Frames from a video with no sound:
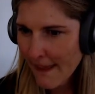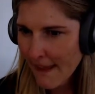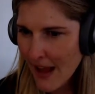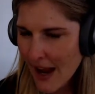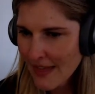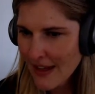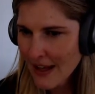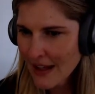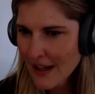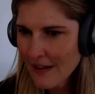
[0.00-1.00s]
I
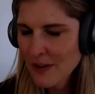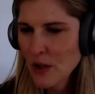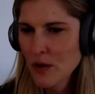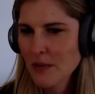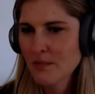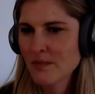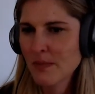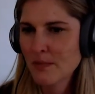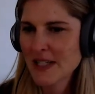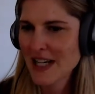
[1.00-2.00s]
think if you could
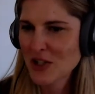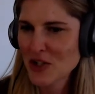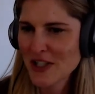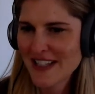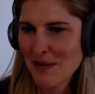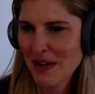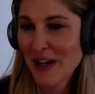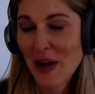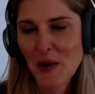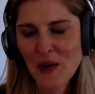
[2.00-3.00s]
potentially just send me a
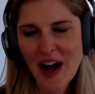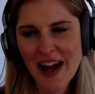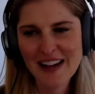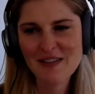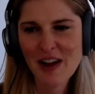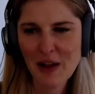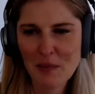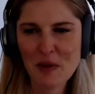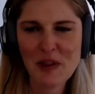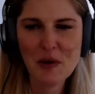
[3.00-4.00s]
note, I can follow up
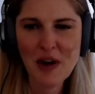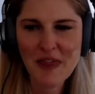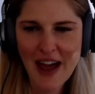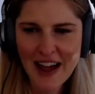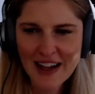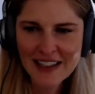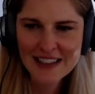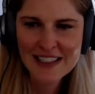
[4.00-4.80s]
with you on that.